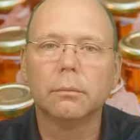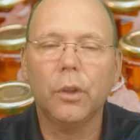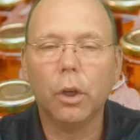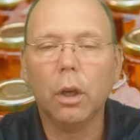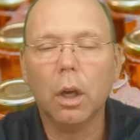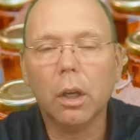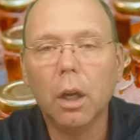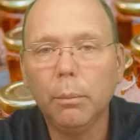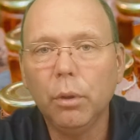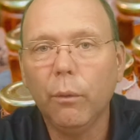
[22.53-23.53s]
There are a
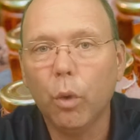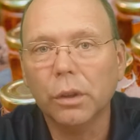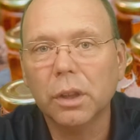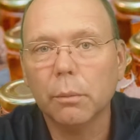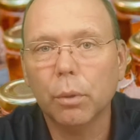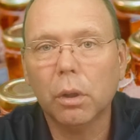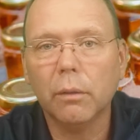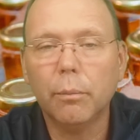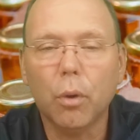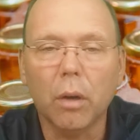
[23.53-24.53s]
couple of words in the book
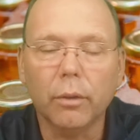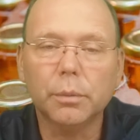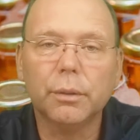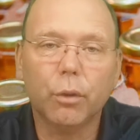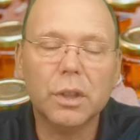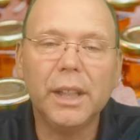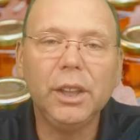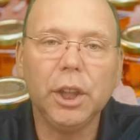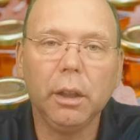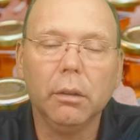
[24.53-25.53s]
of Proverbs for
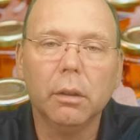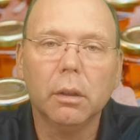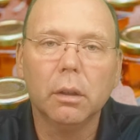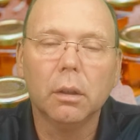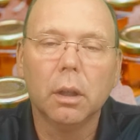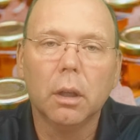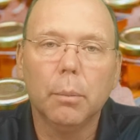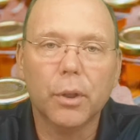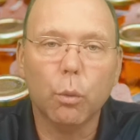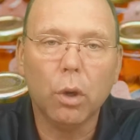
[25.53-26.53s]
teaching,
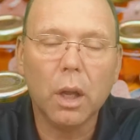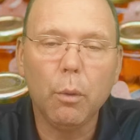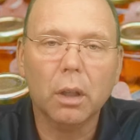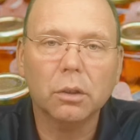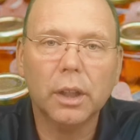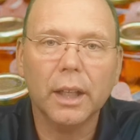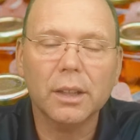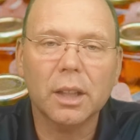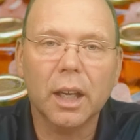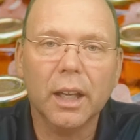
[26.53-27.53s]
but the word I want to look at
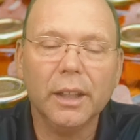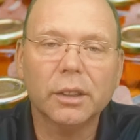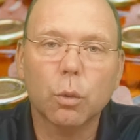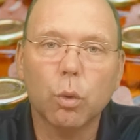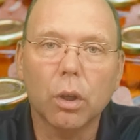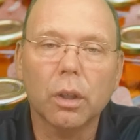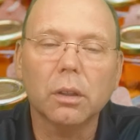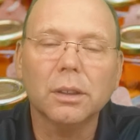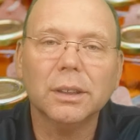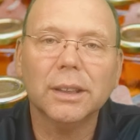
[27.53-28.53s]
today is the word
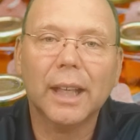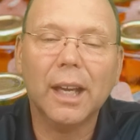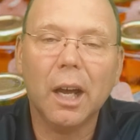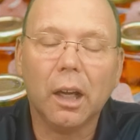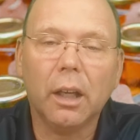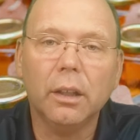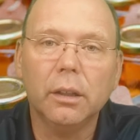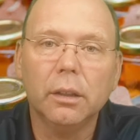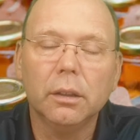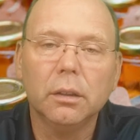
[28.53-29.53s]
lekak.
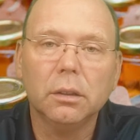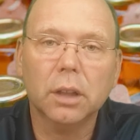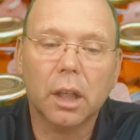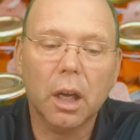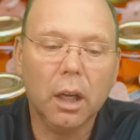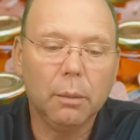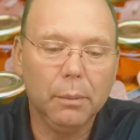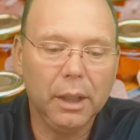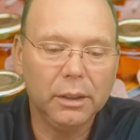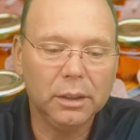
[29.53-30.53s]
Lekak
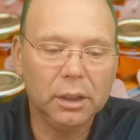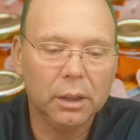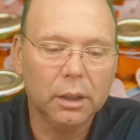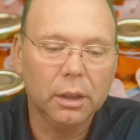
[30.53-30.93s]
means